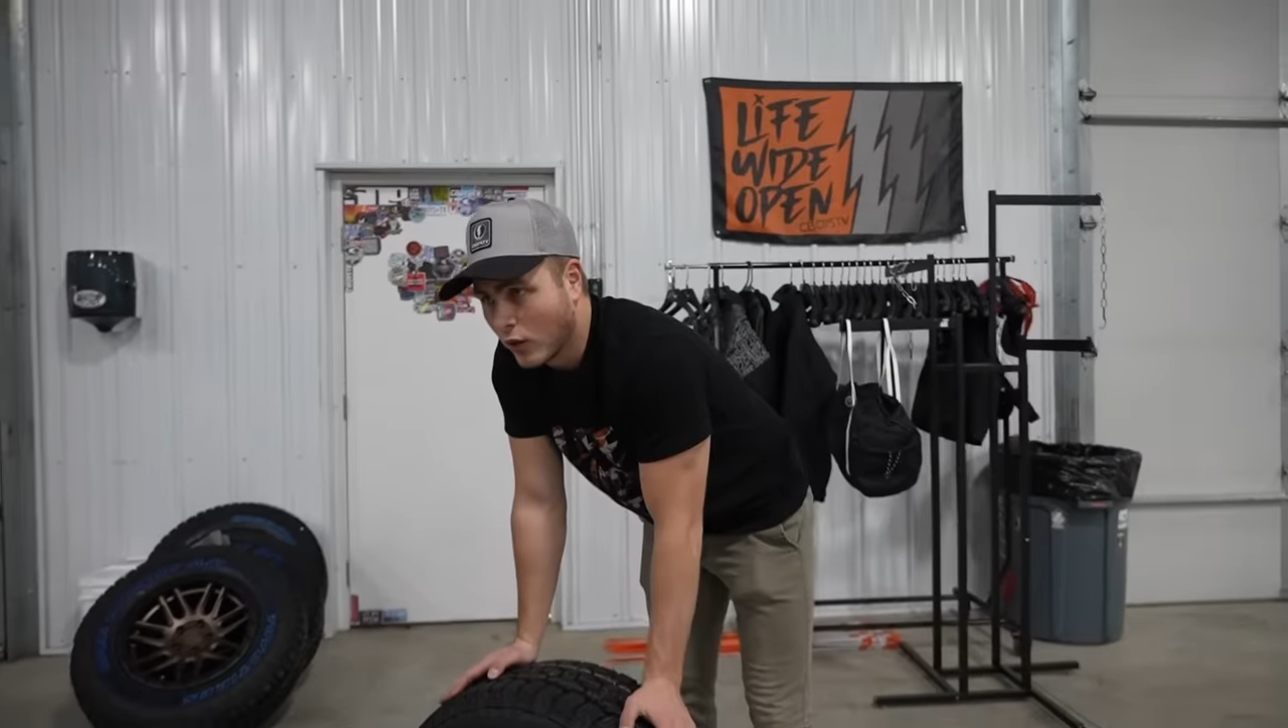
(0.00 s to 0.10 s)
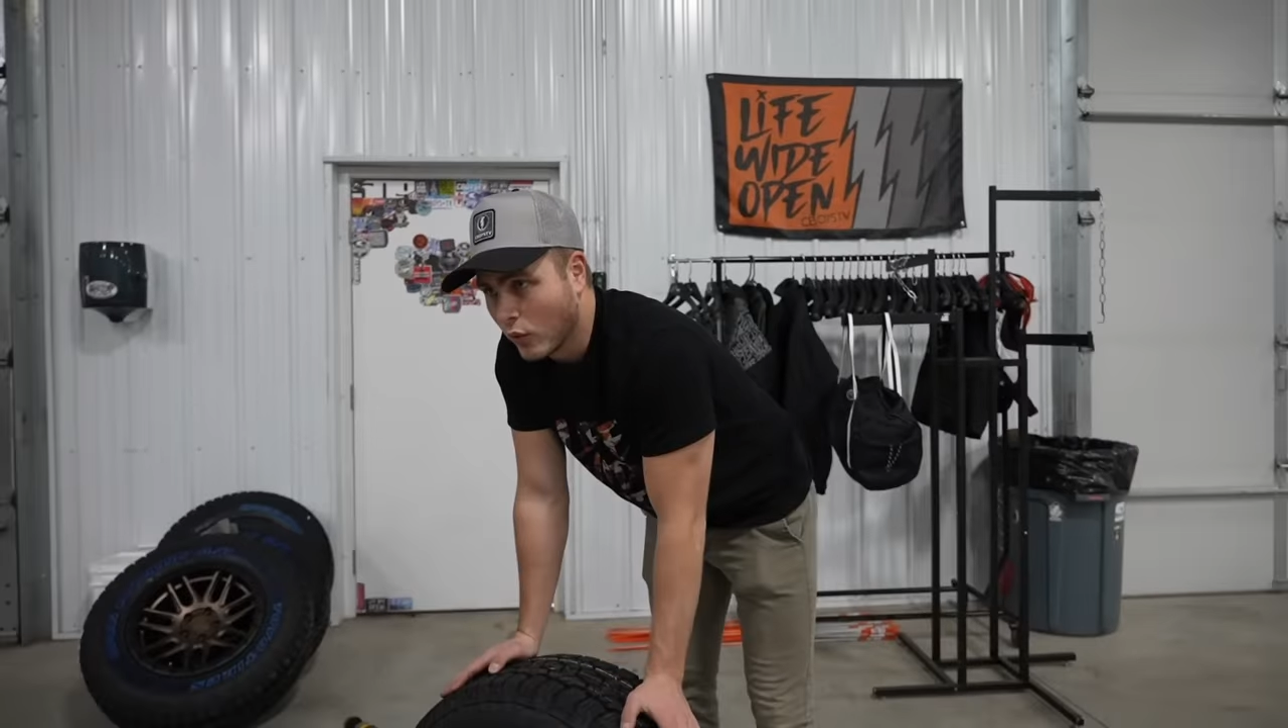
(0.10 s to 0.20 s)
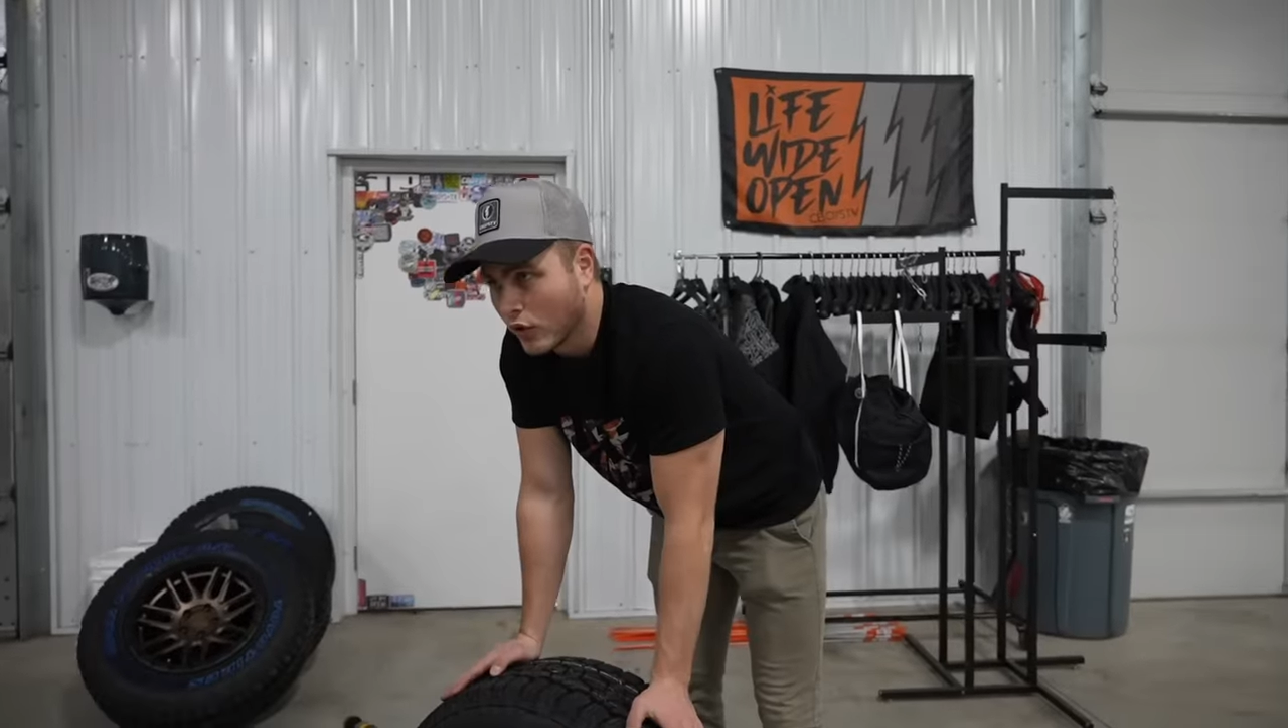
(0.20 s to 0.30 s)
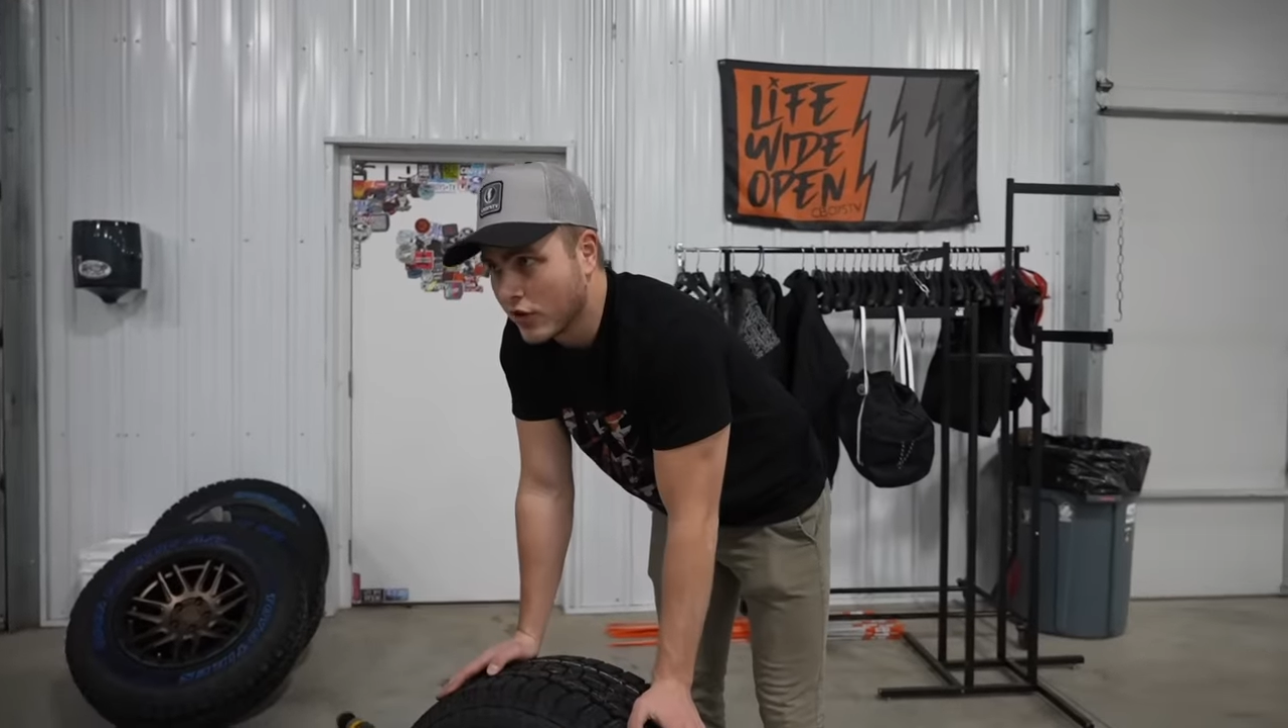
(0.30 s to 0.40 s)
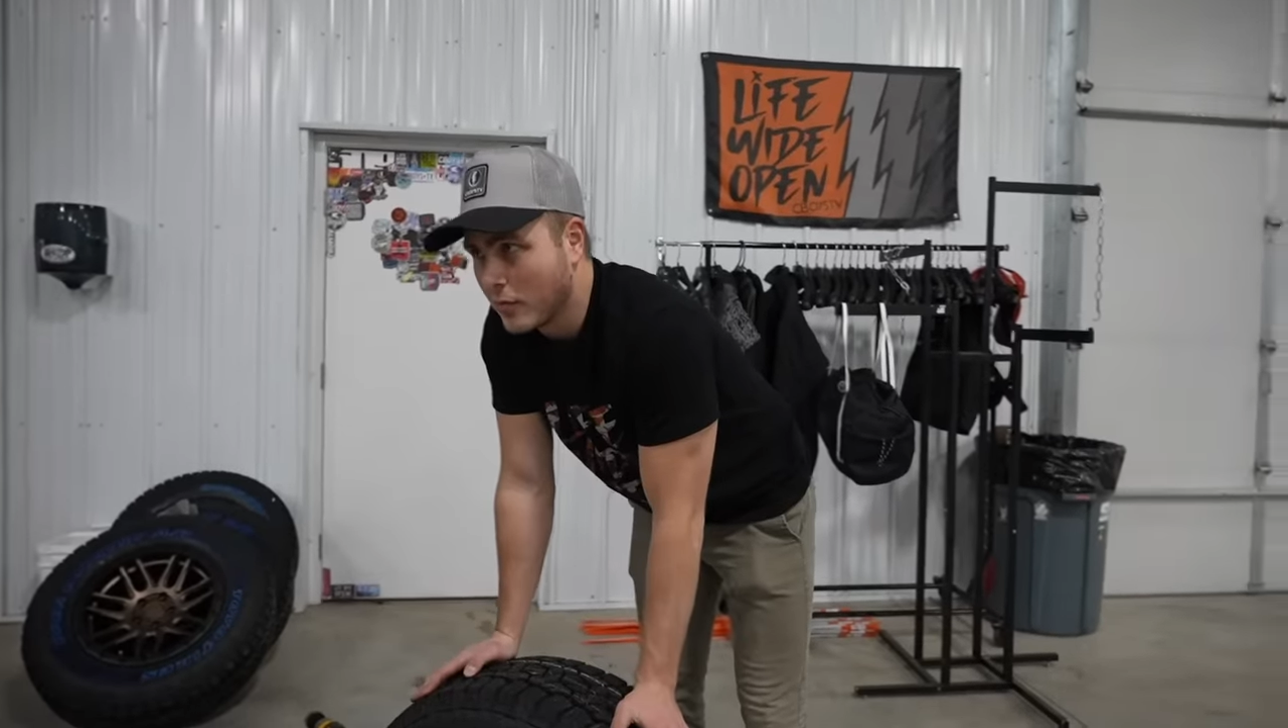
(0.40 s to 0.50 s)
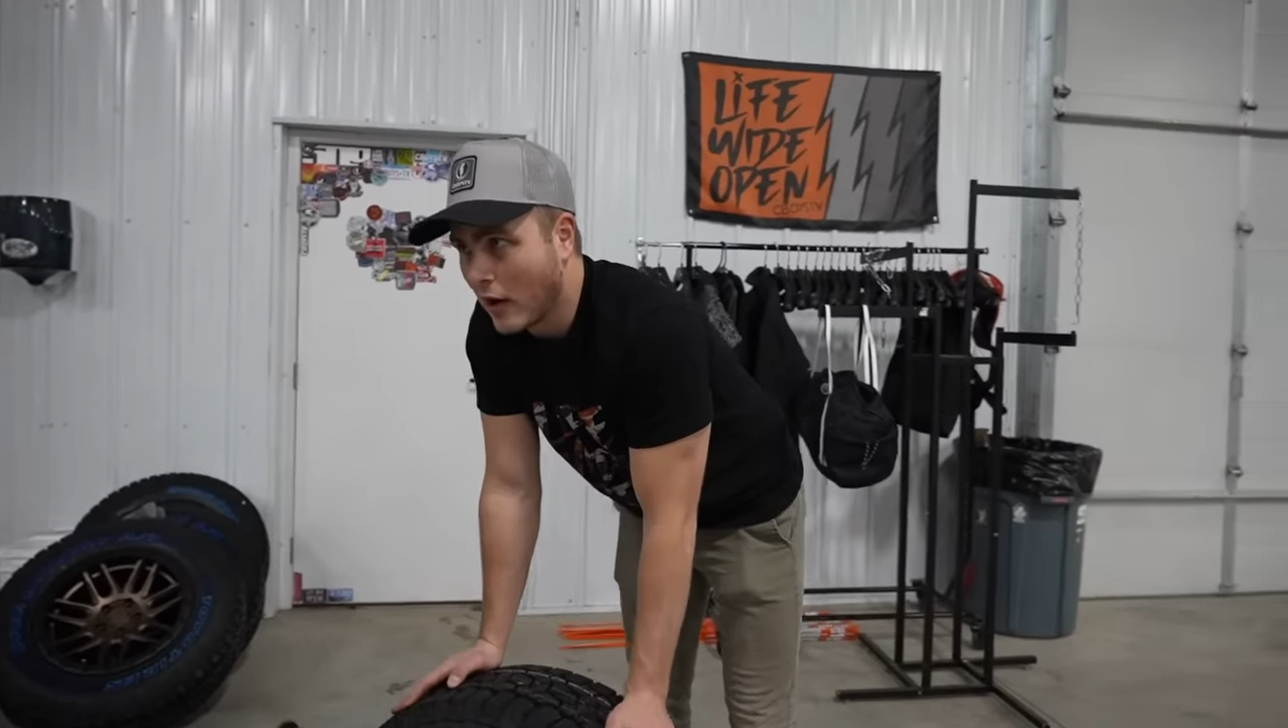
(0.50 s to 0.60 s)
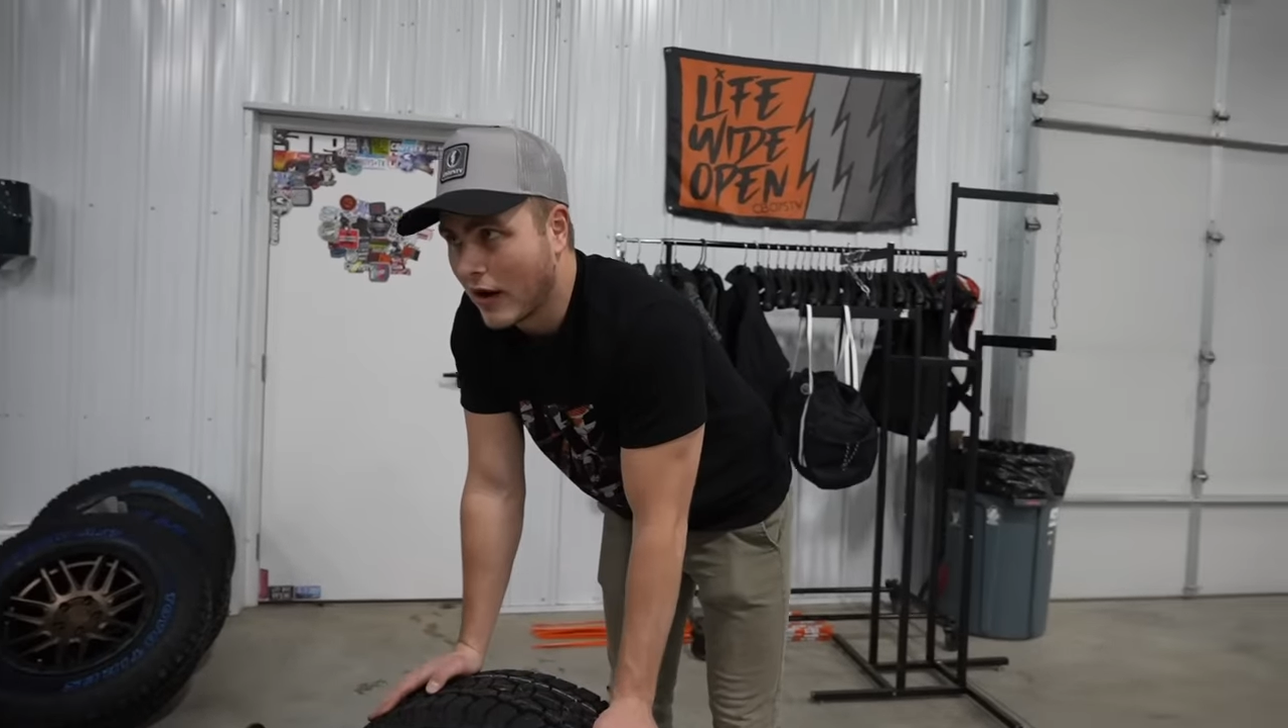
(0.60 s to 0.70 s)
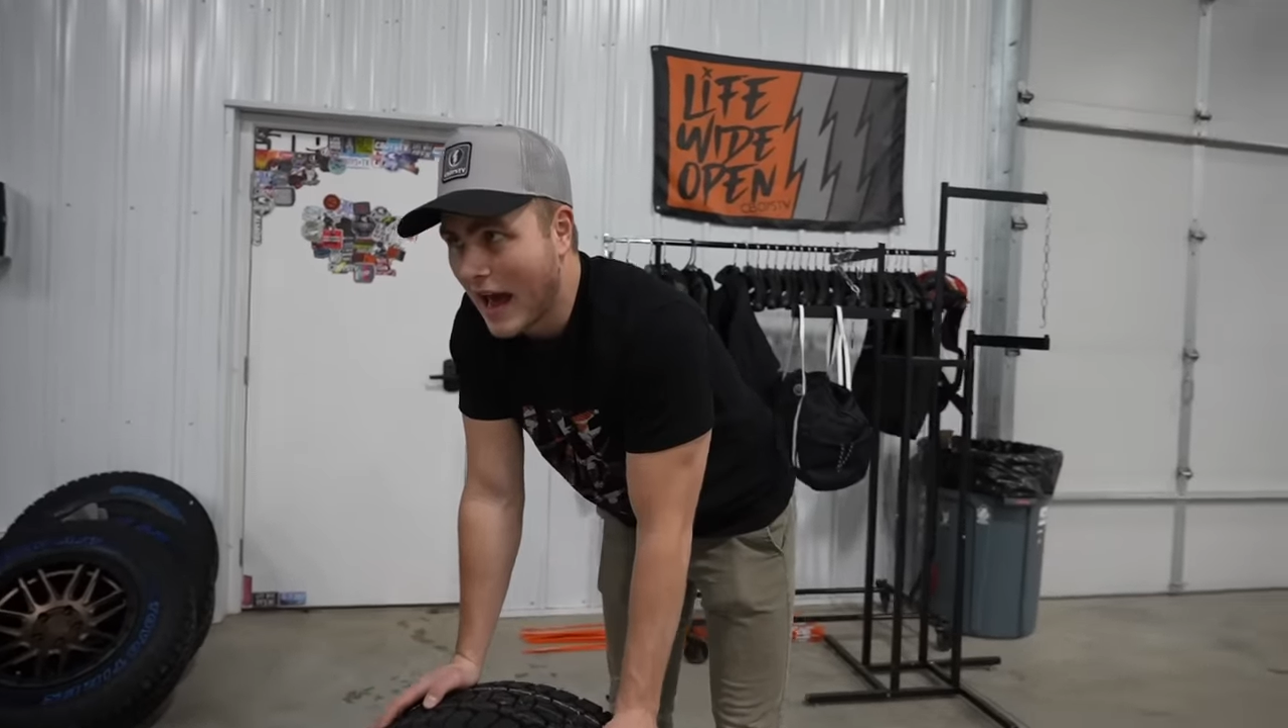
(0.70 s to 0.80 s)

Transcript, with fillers: worth about